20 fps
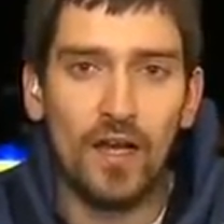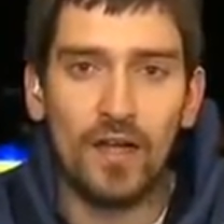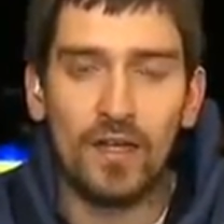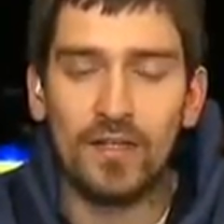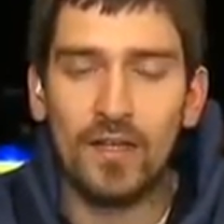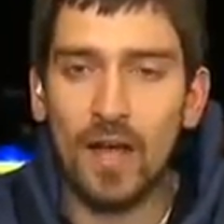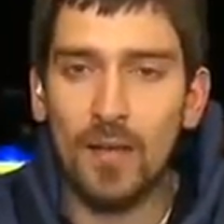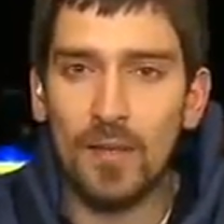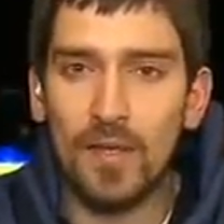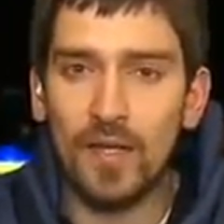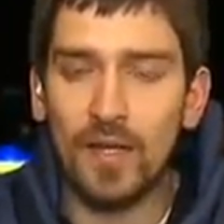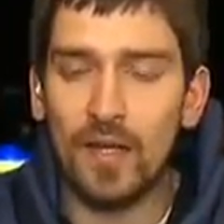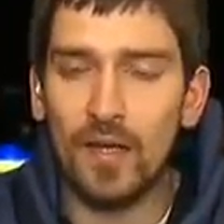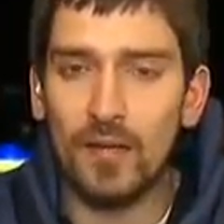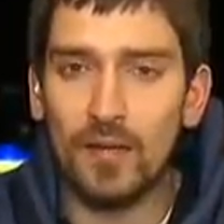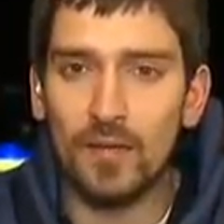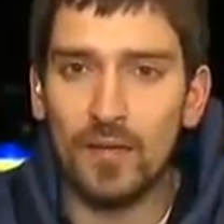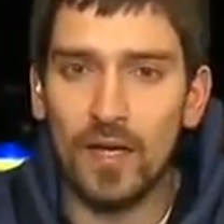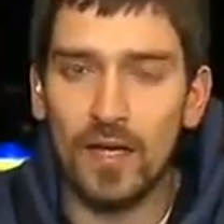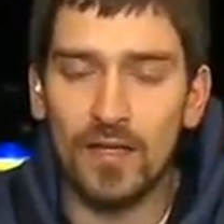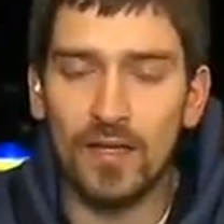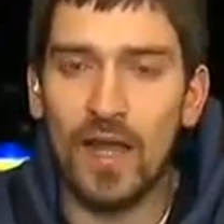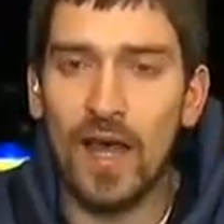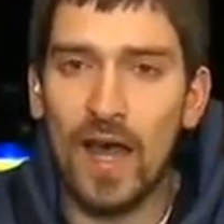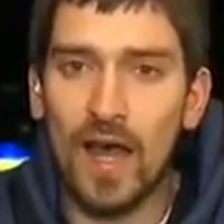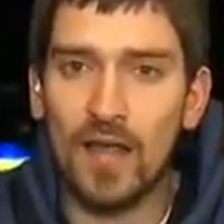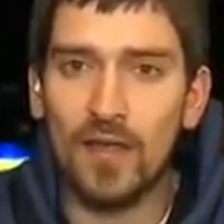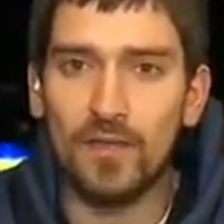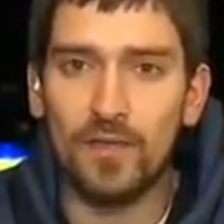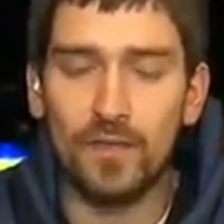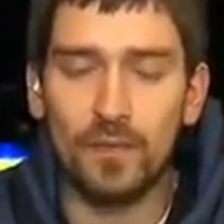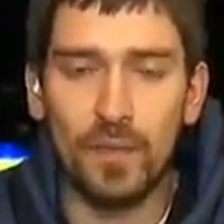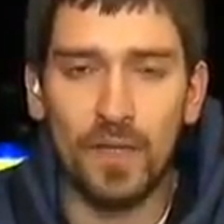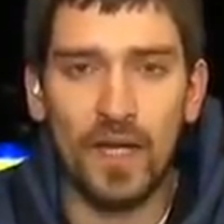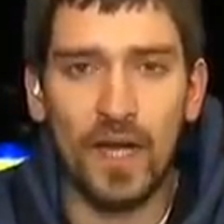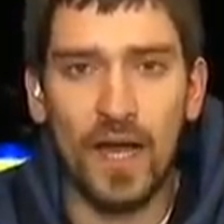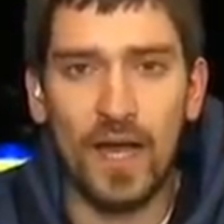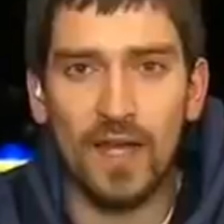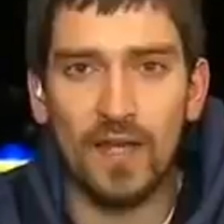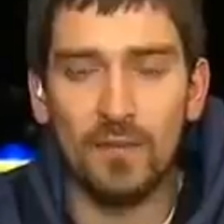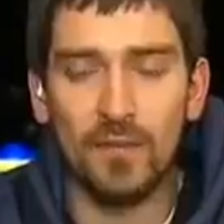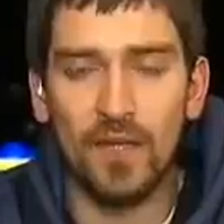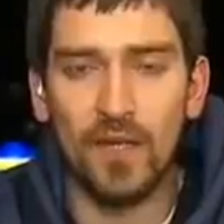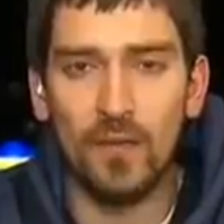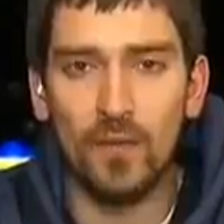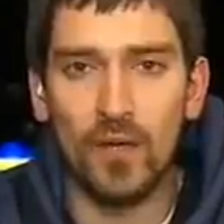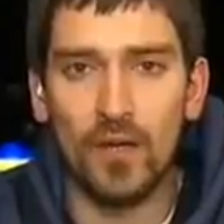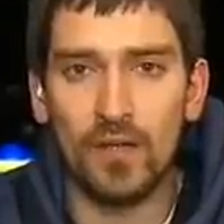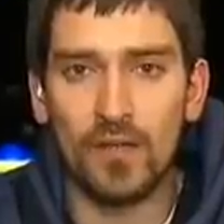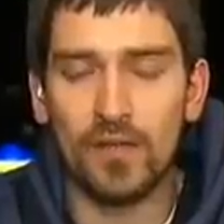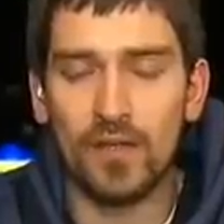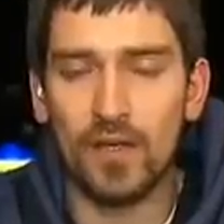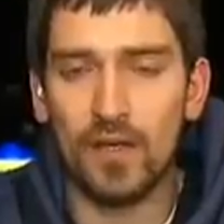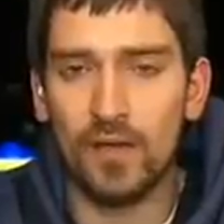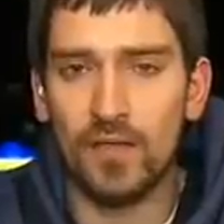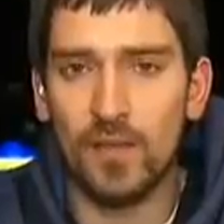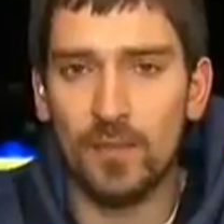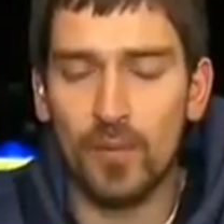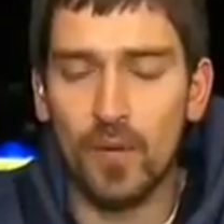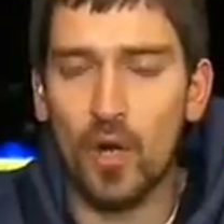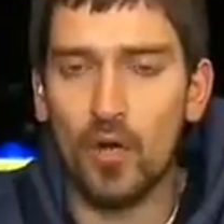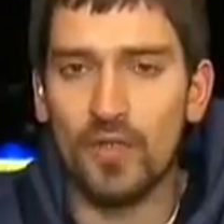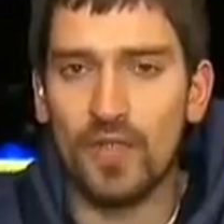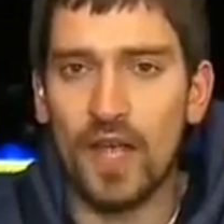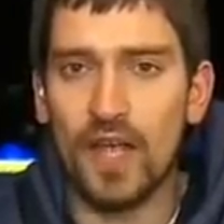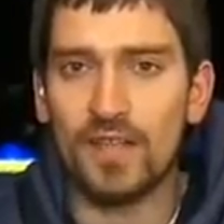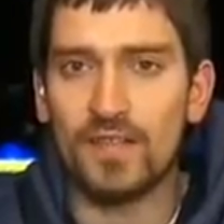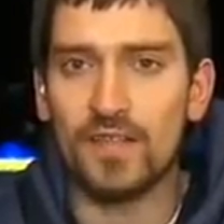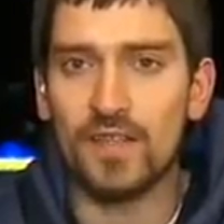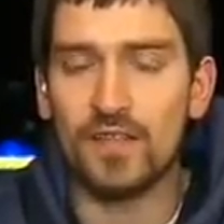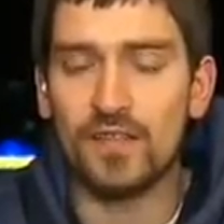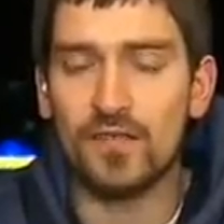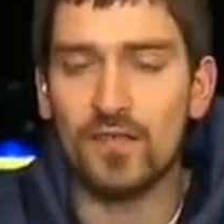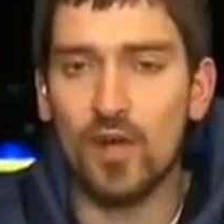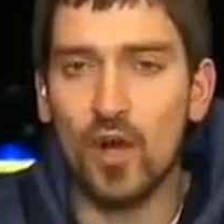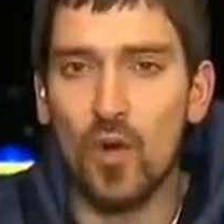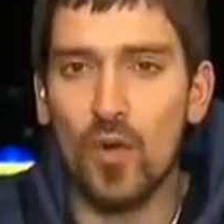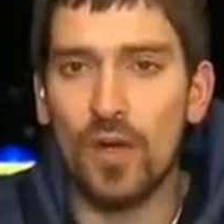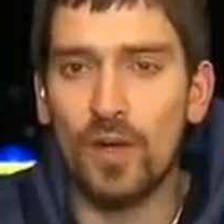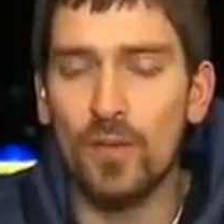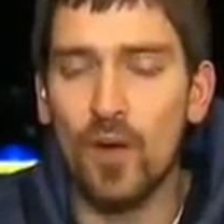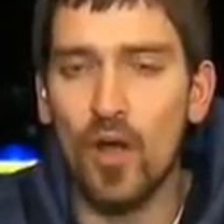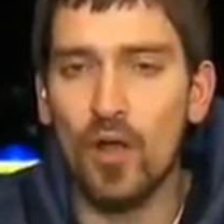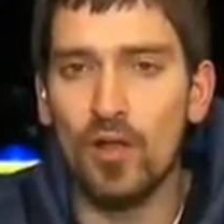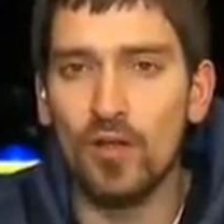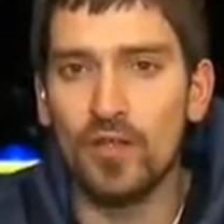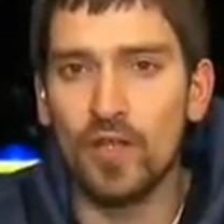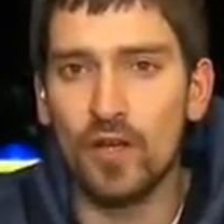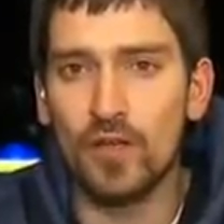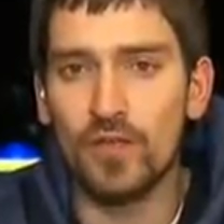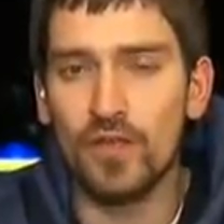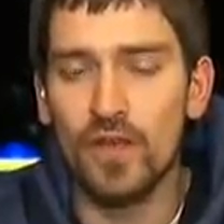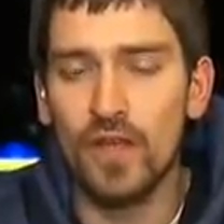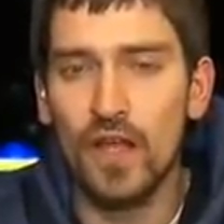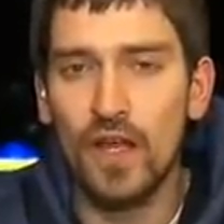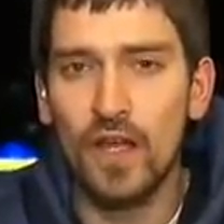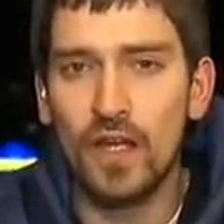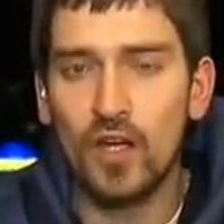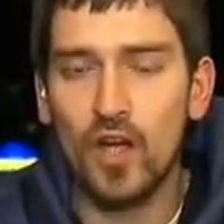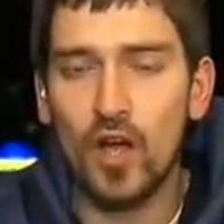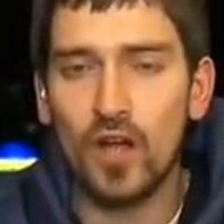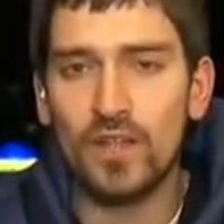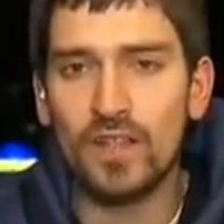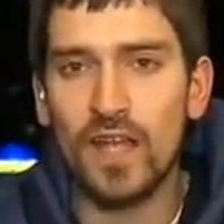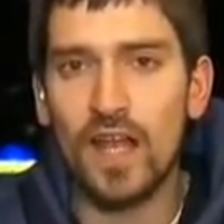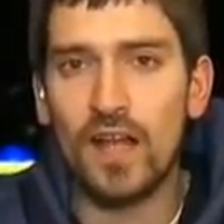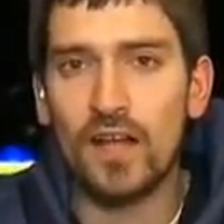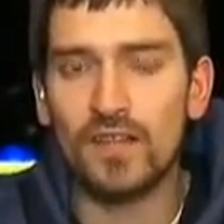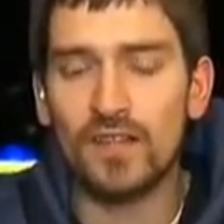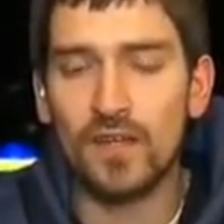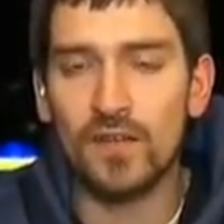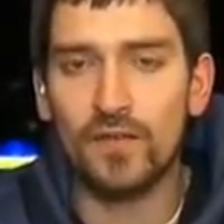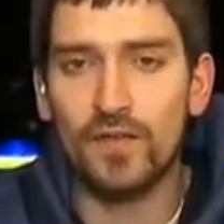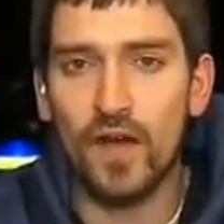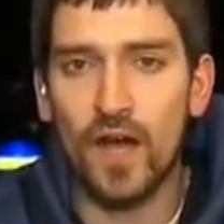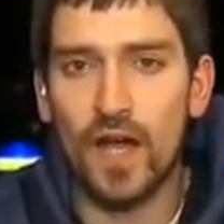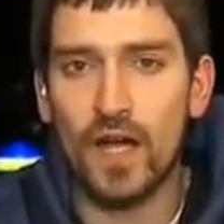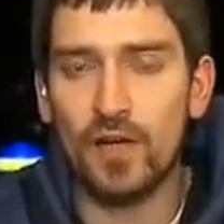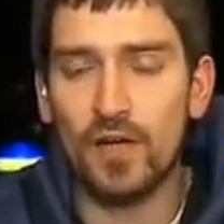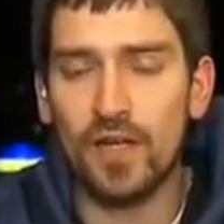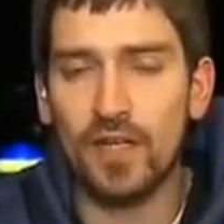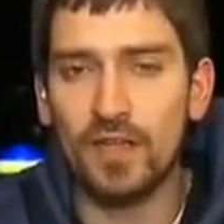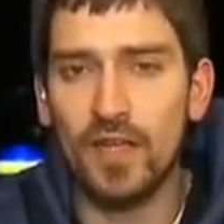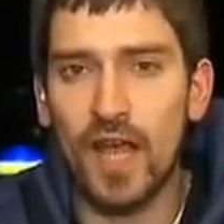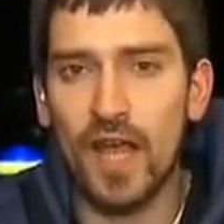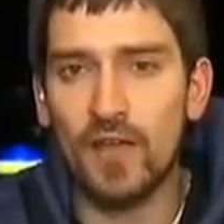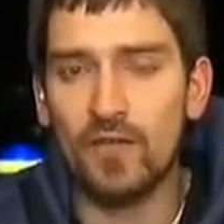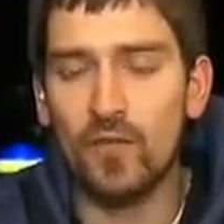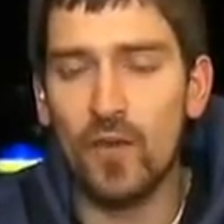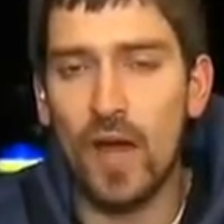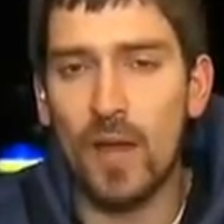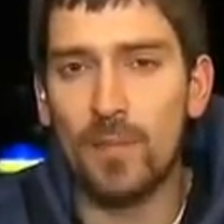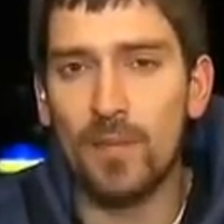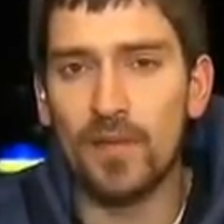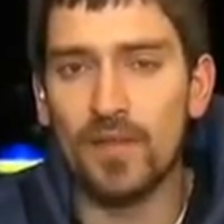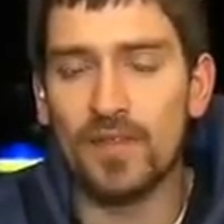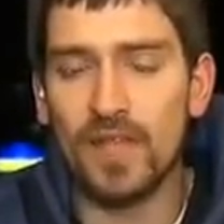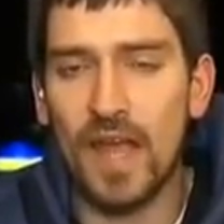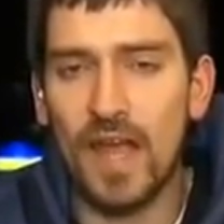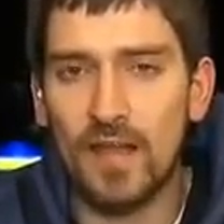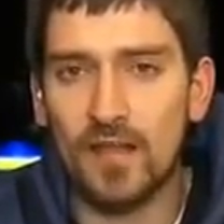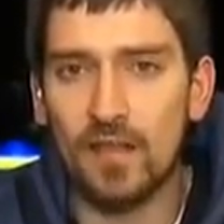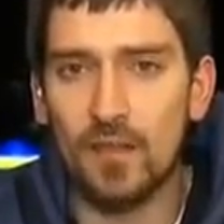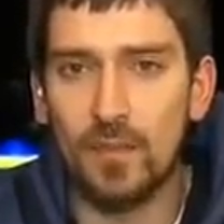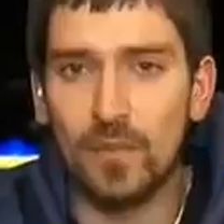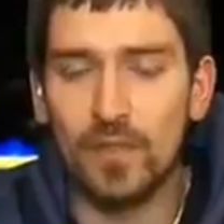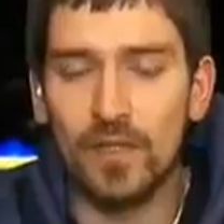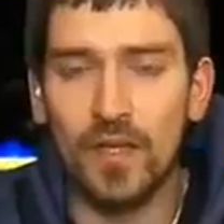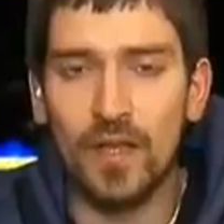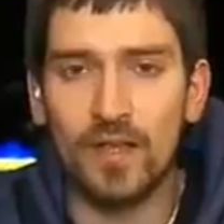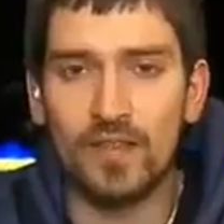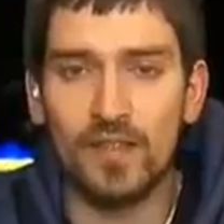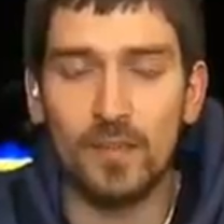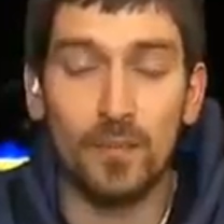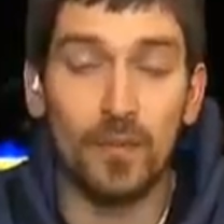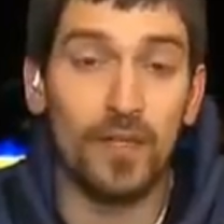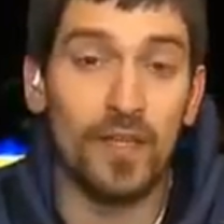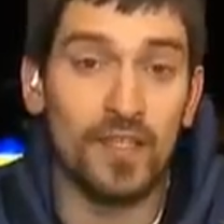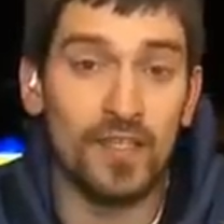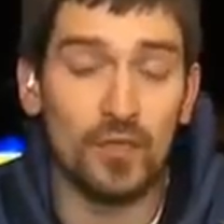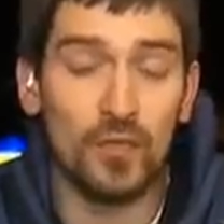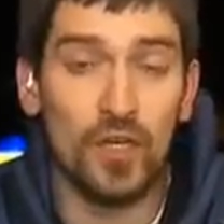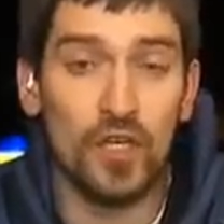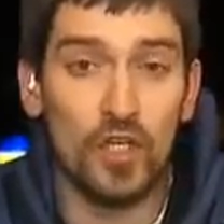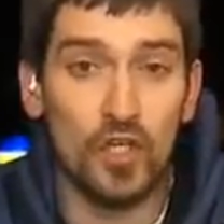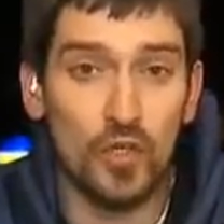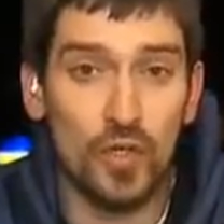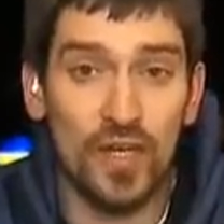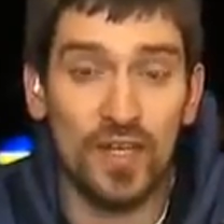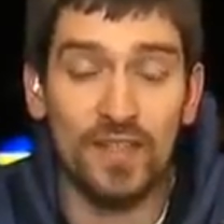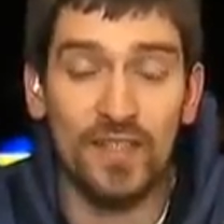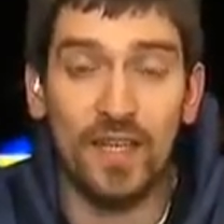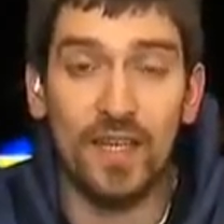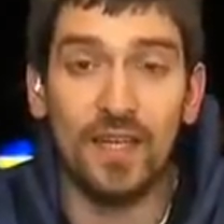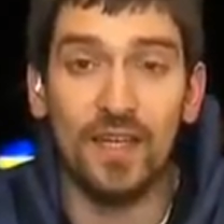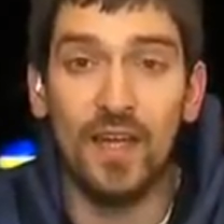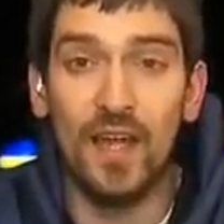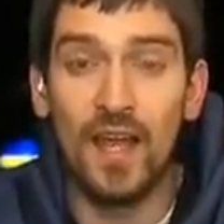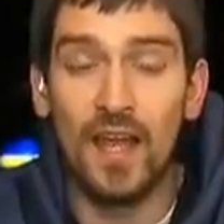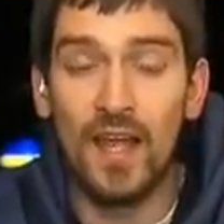coming alive behind me with the protesters throwing Molotov cocktails and firing live weapons at the police retreating.